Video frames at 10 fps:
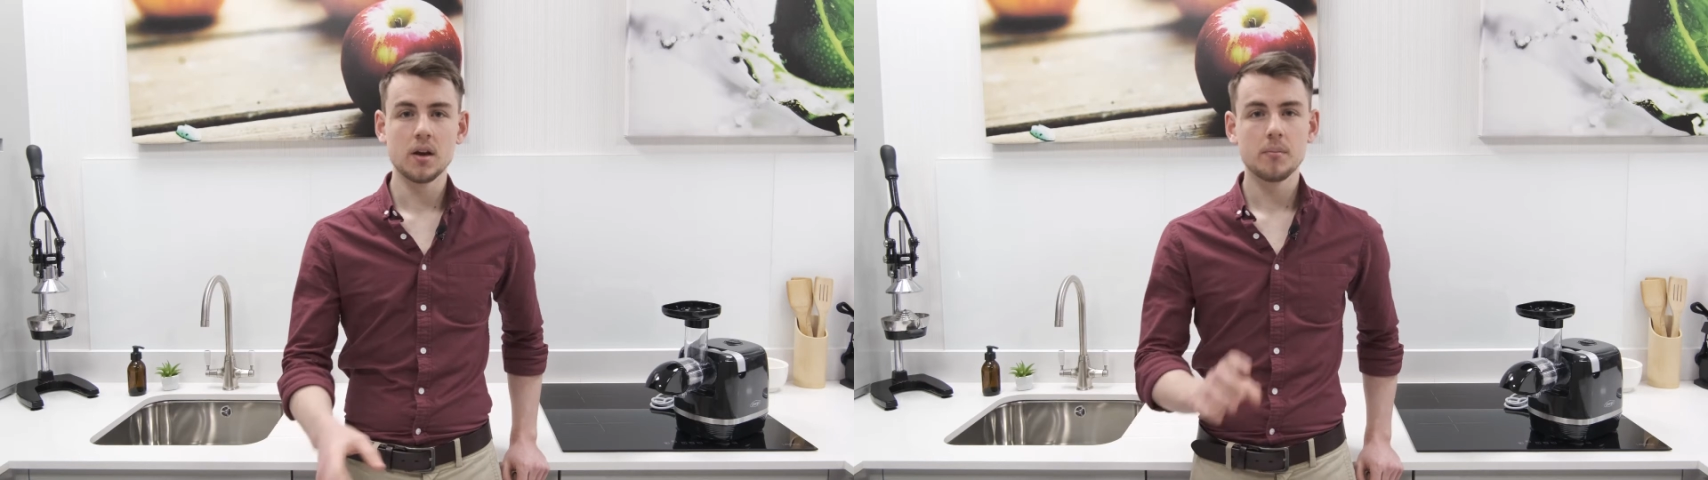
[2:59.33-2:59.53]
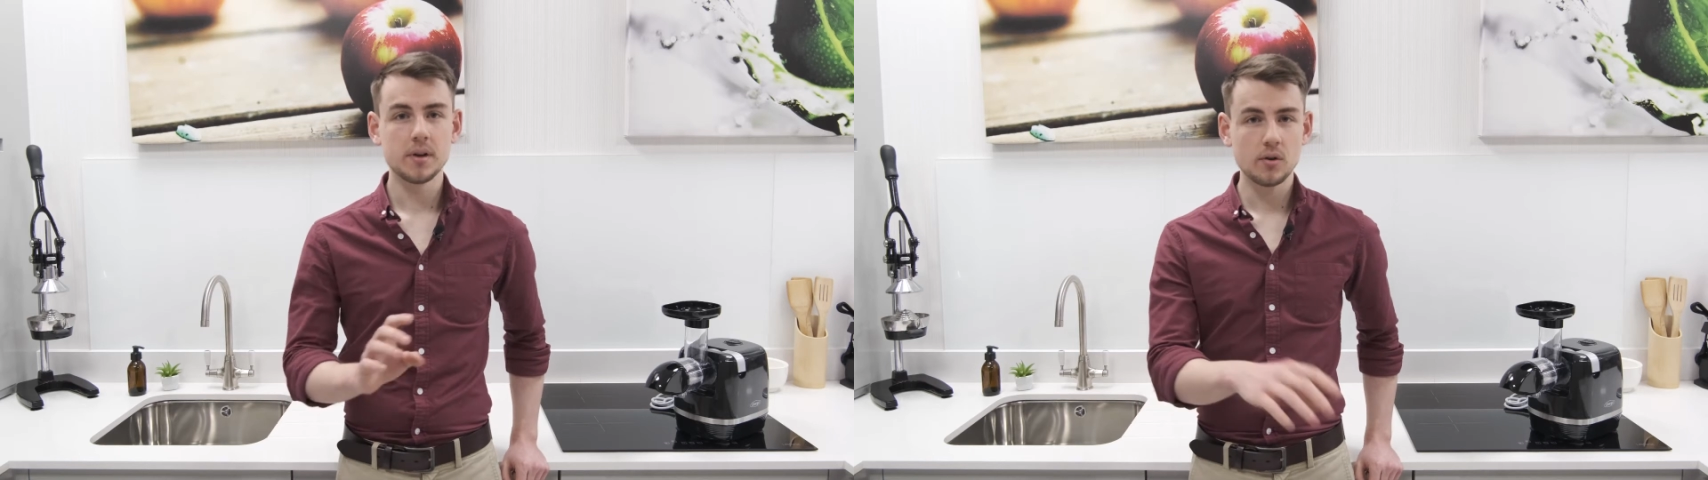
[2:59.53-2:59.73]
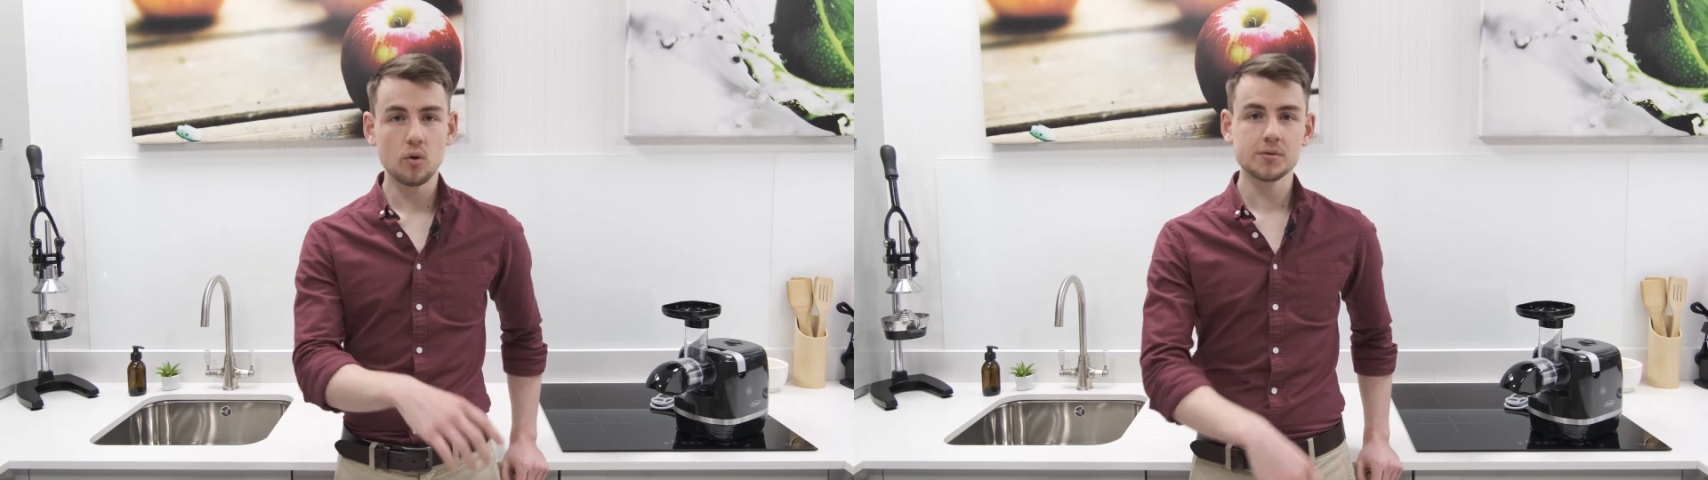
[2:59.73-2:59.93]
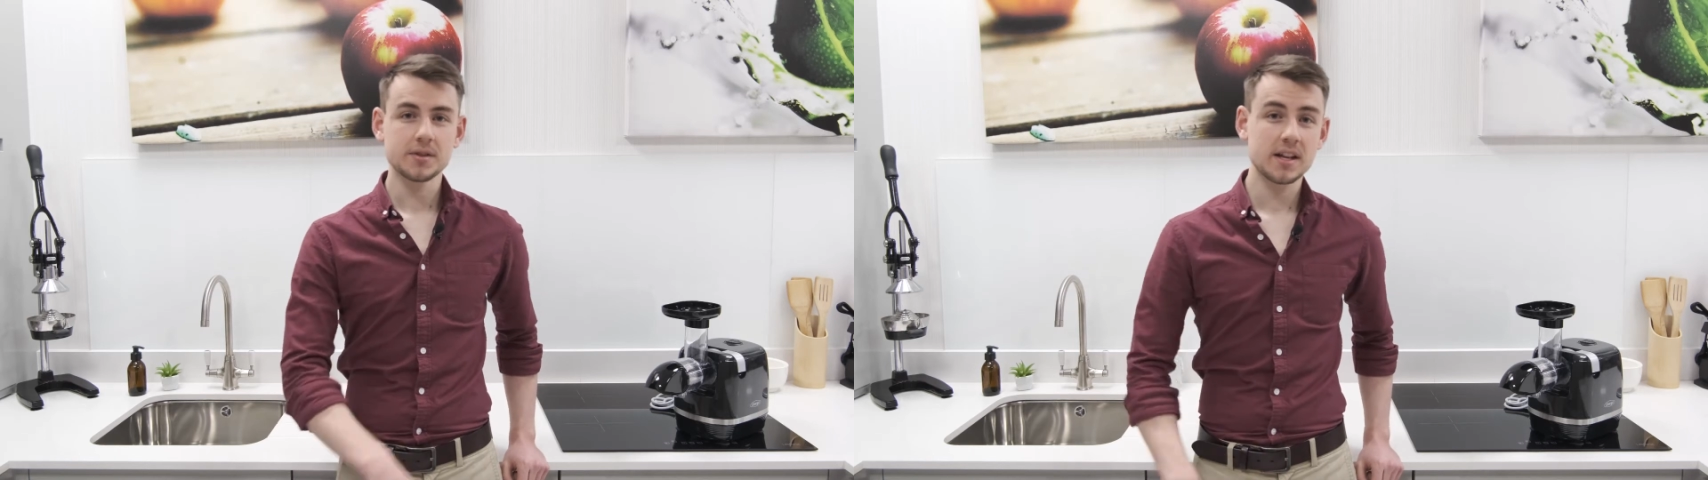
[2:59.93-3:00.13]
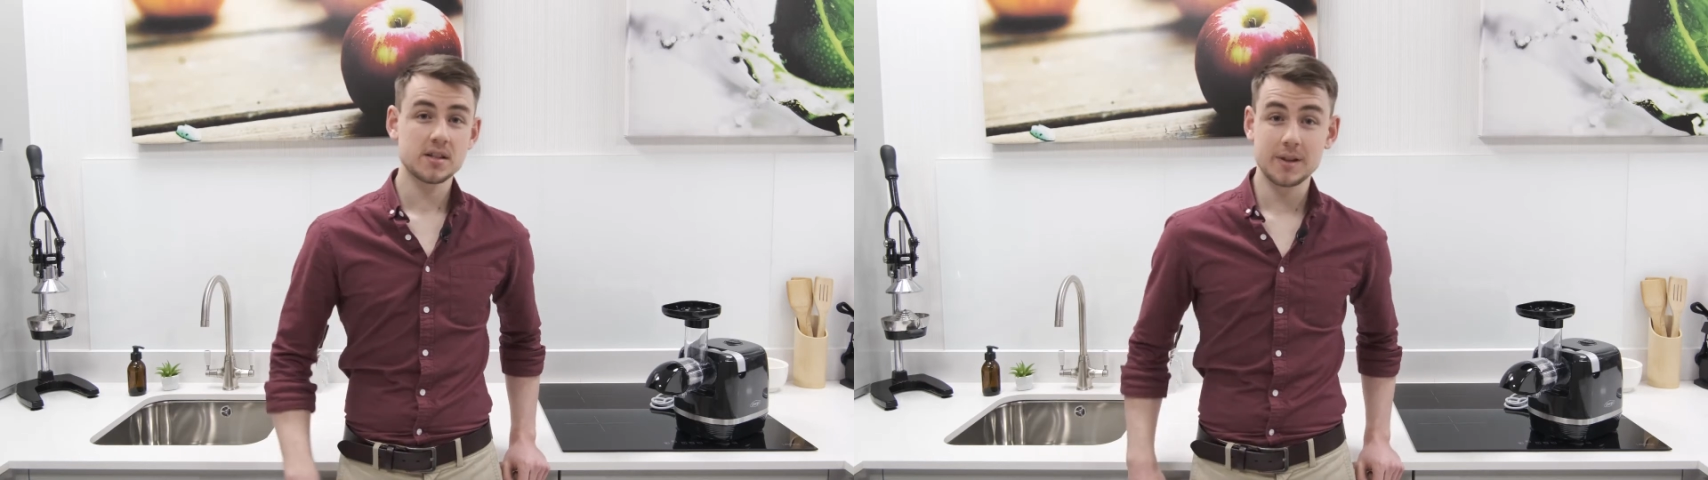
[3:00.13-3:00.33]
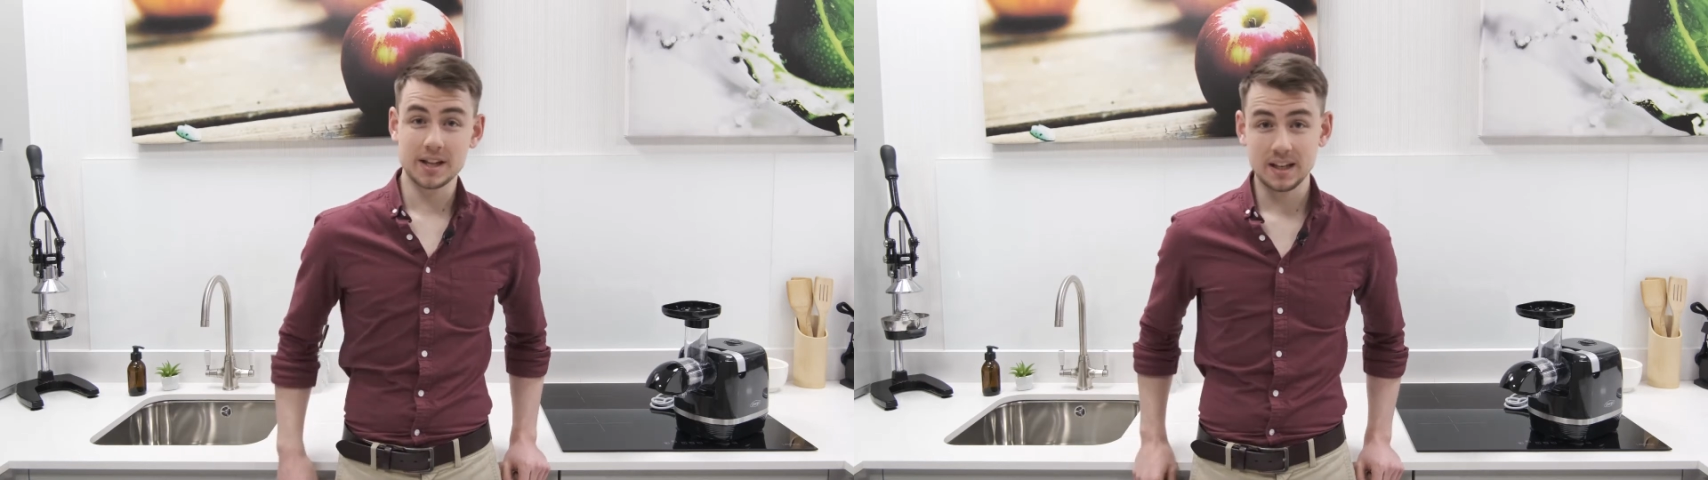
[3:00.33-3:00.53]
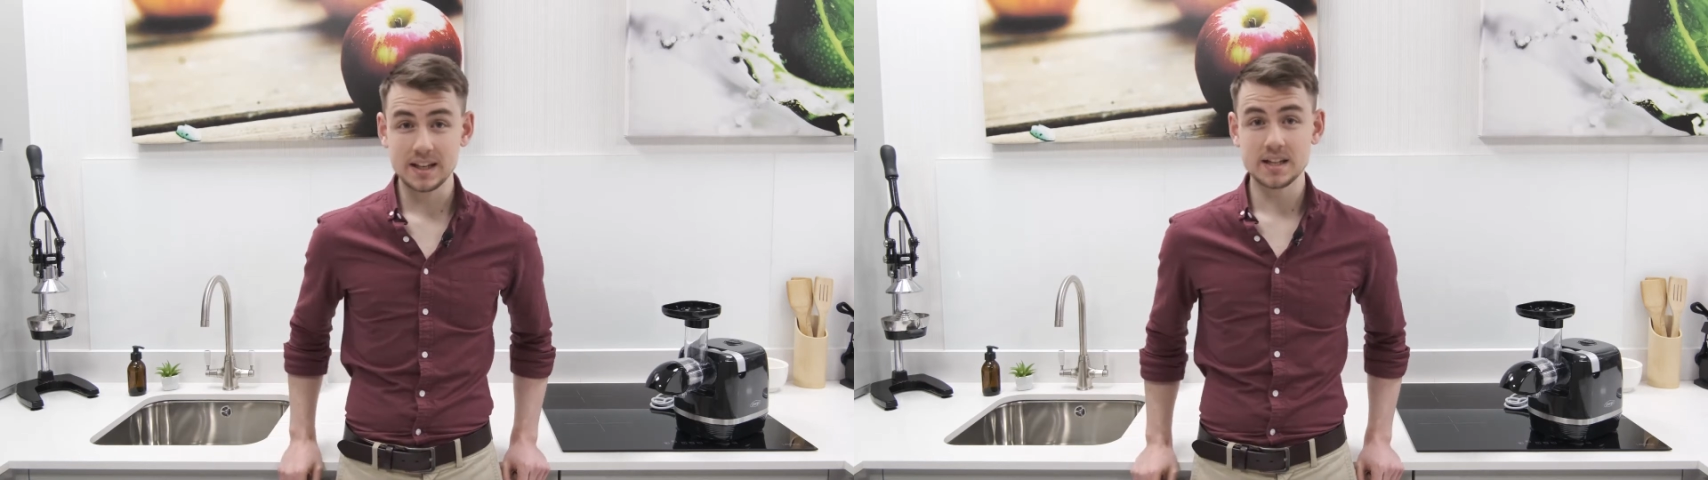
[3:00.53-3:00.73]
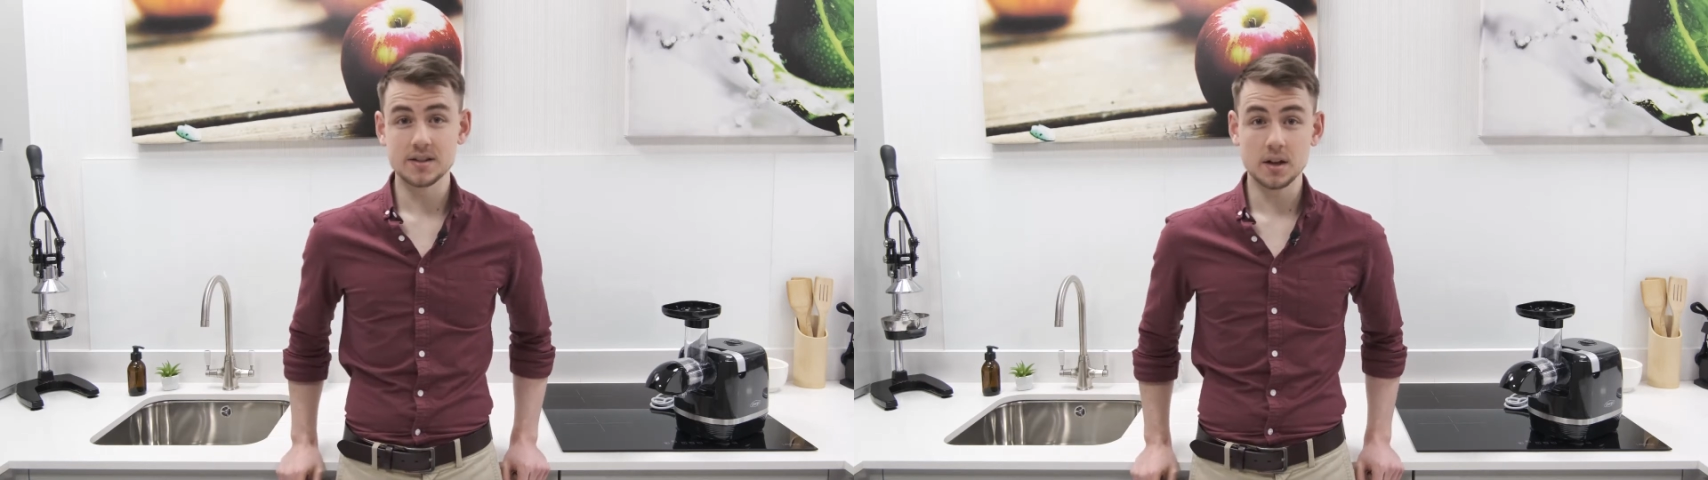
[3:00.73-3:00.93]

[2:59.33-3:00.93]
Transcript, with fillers: but it also has to be cleaned